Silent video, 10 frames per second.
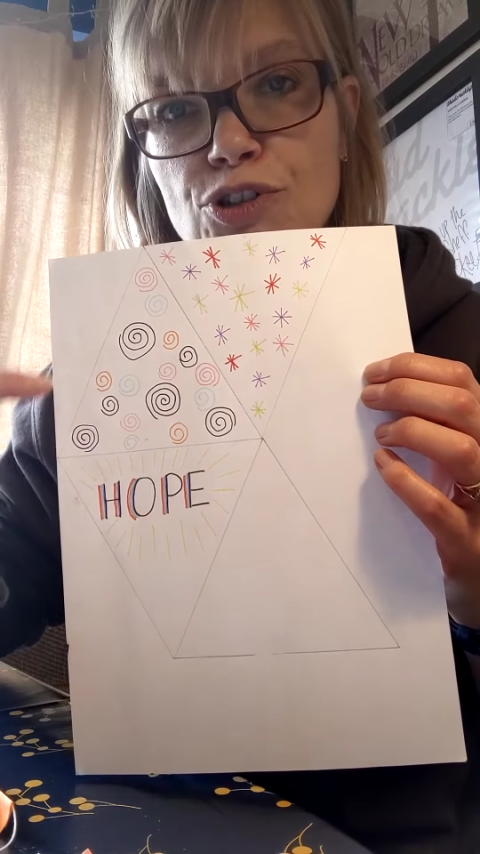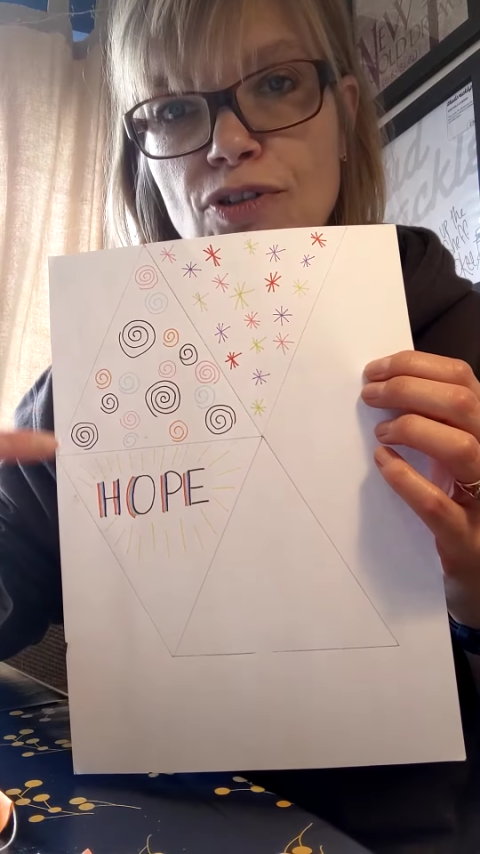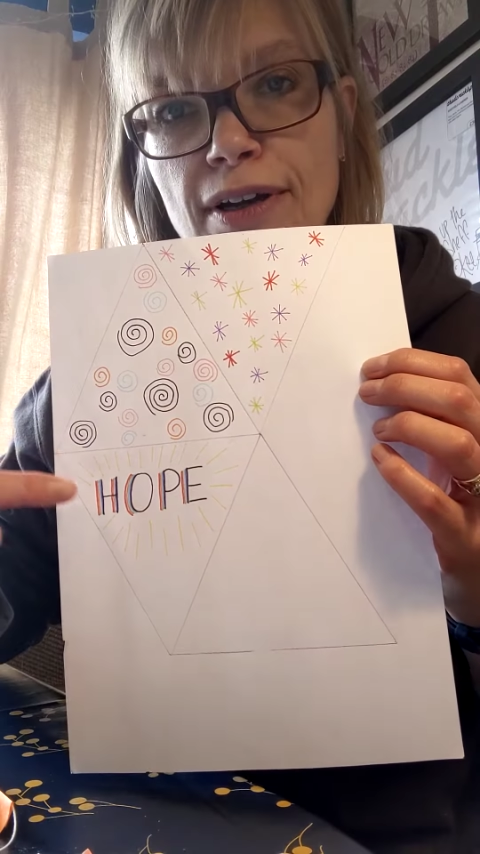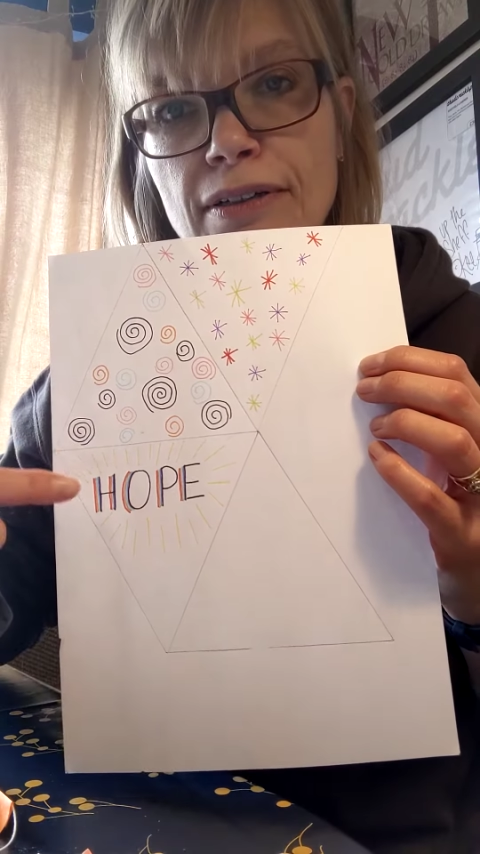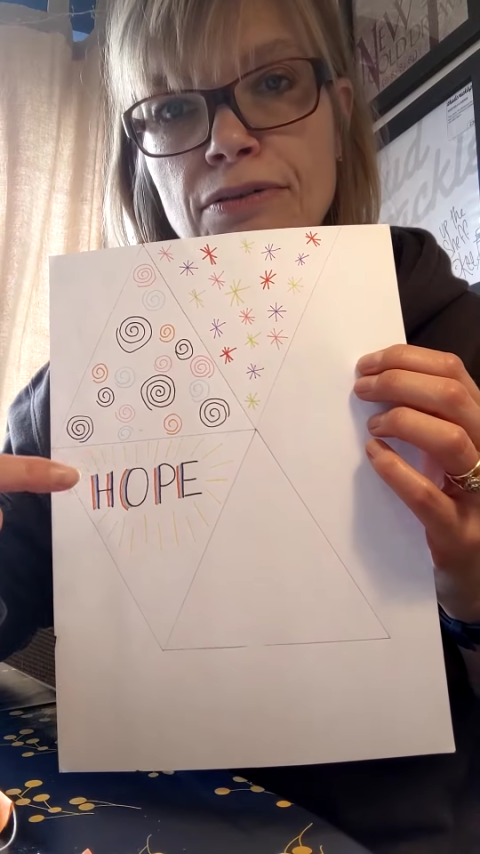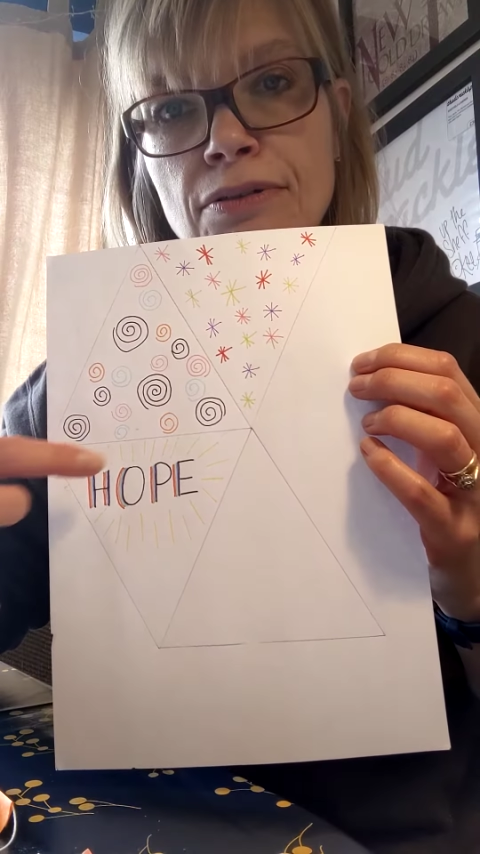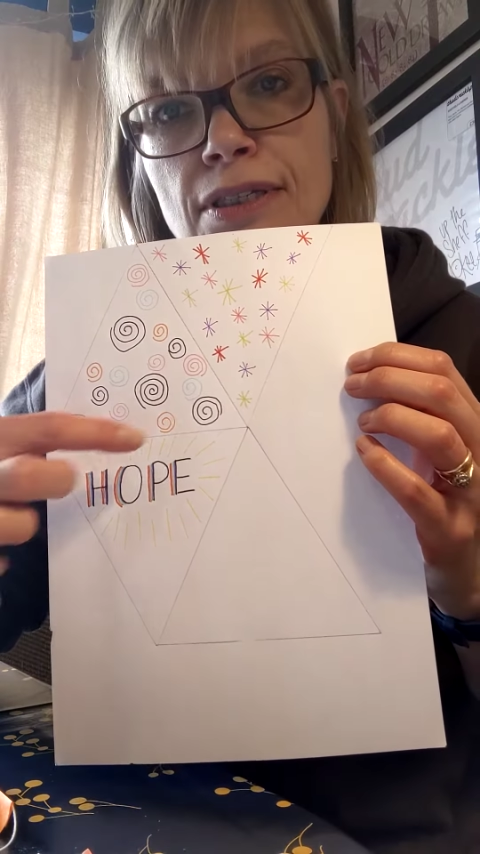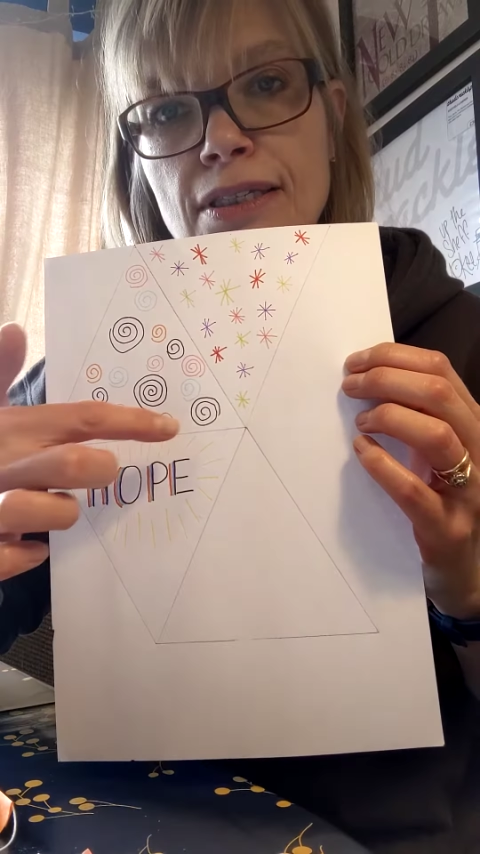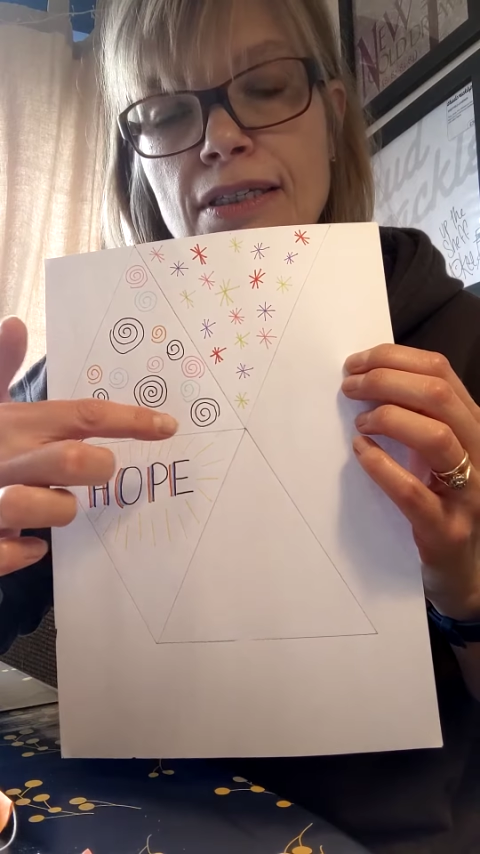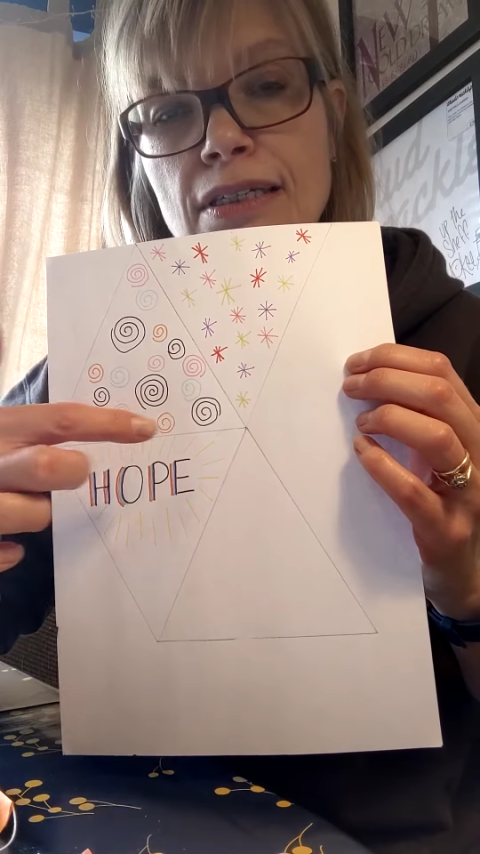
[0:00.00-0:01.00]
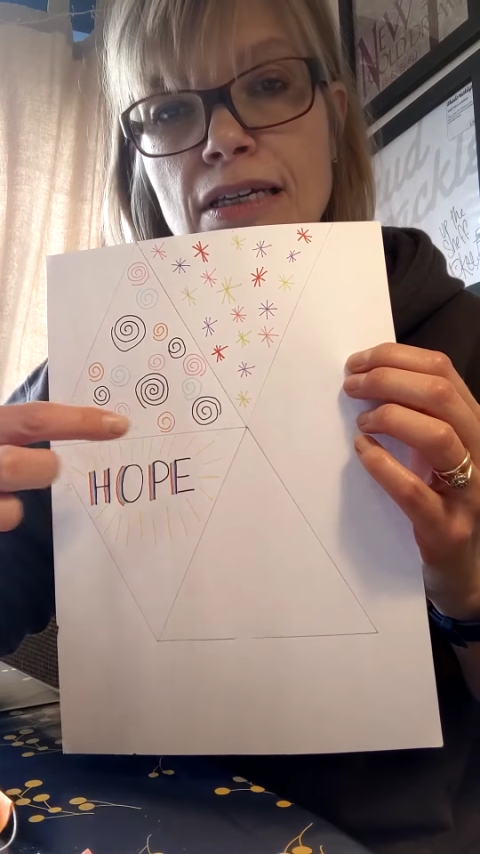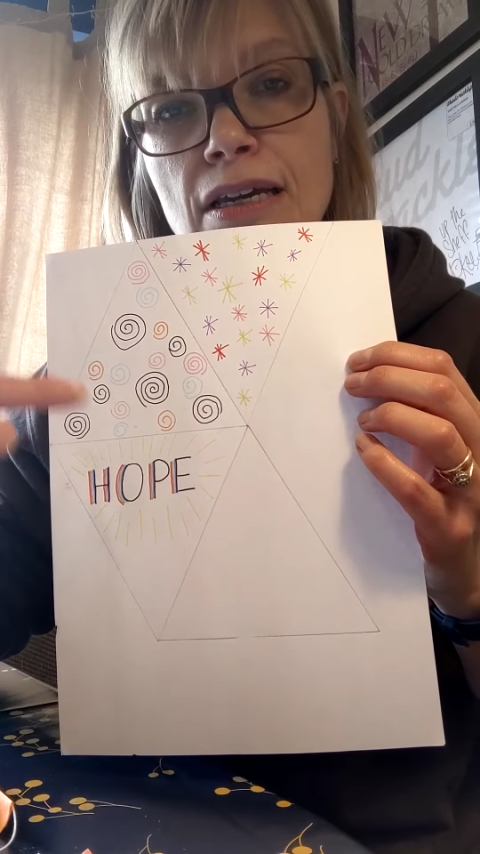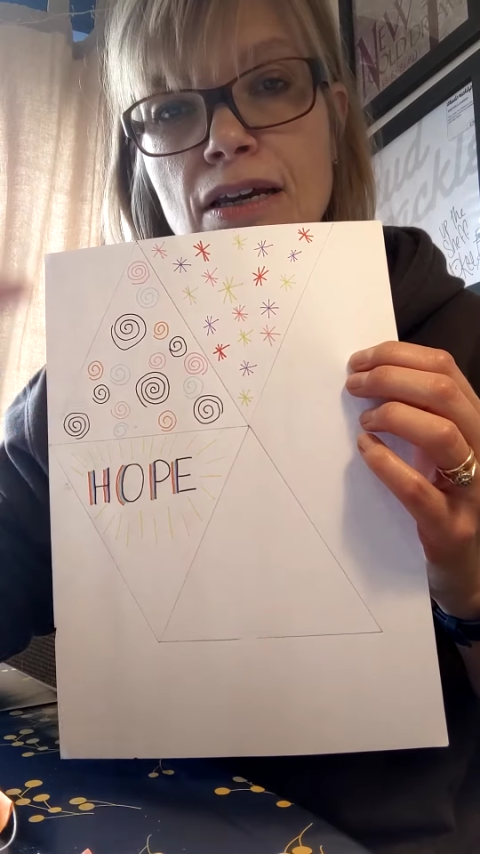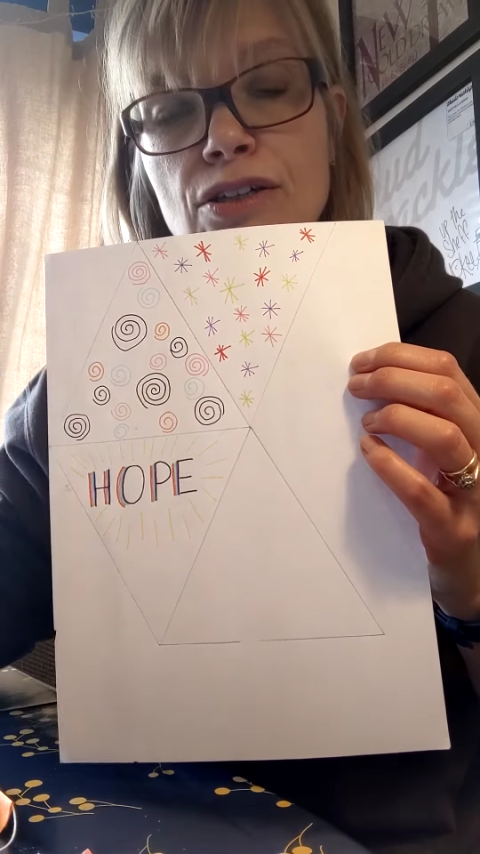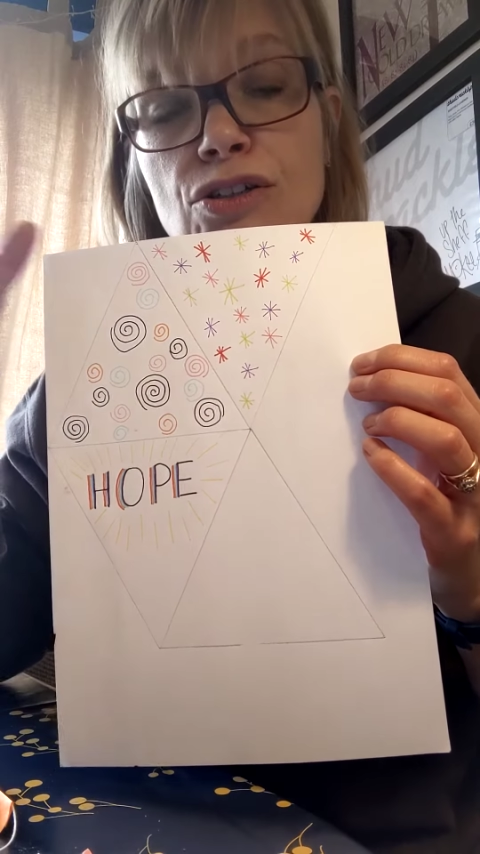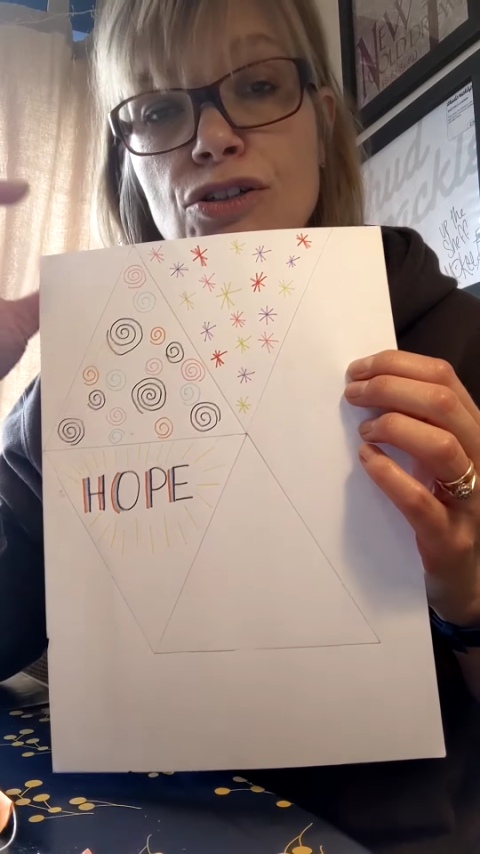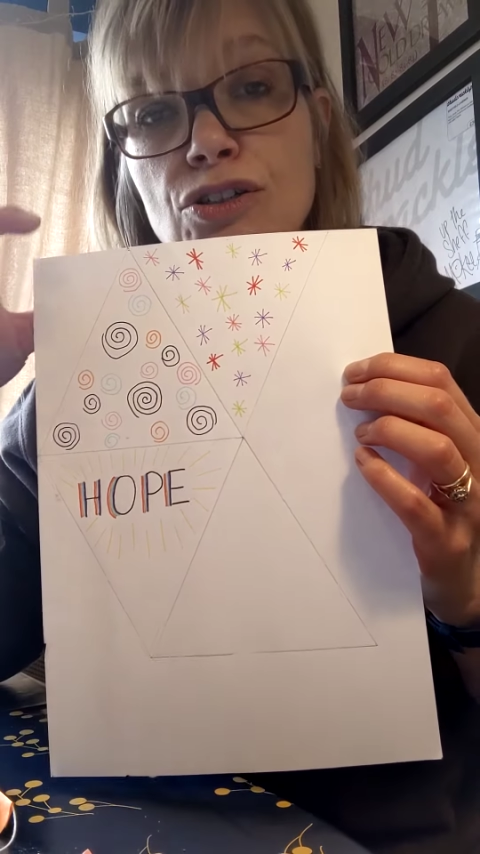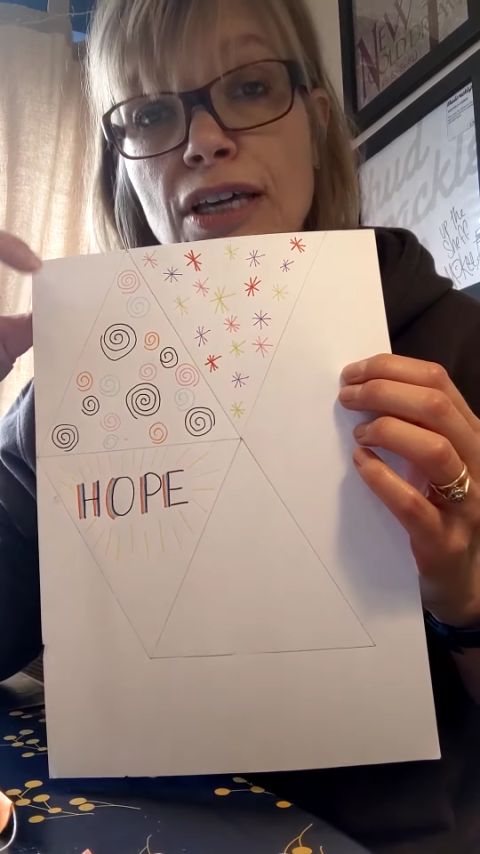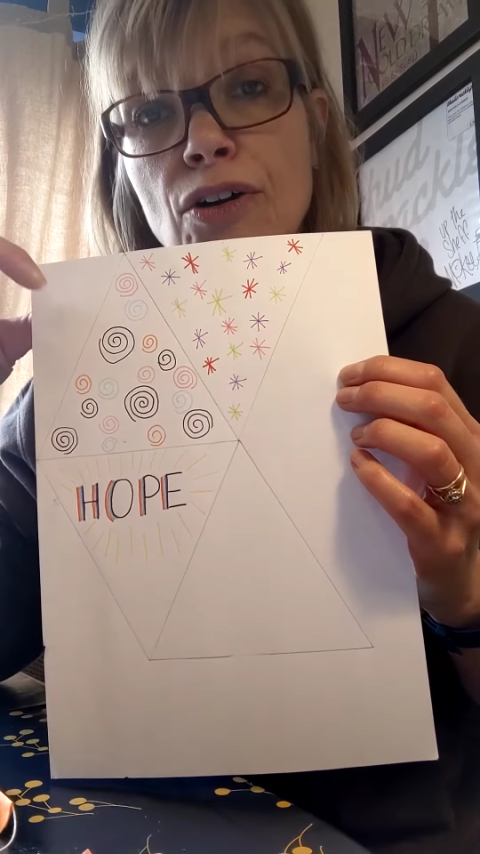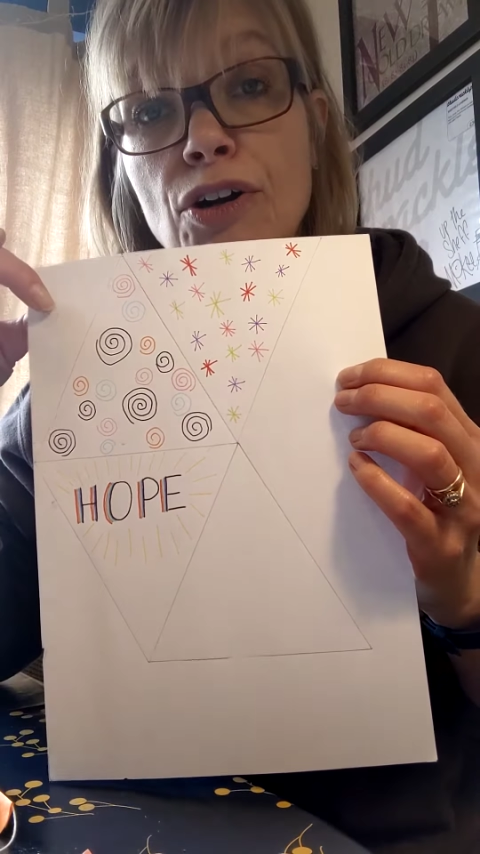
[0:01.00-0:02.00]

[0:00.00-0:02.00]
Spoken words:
triangles. You could do that on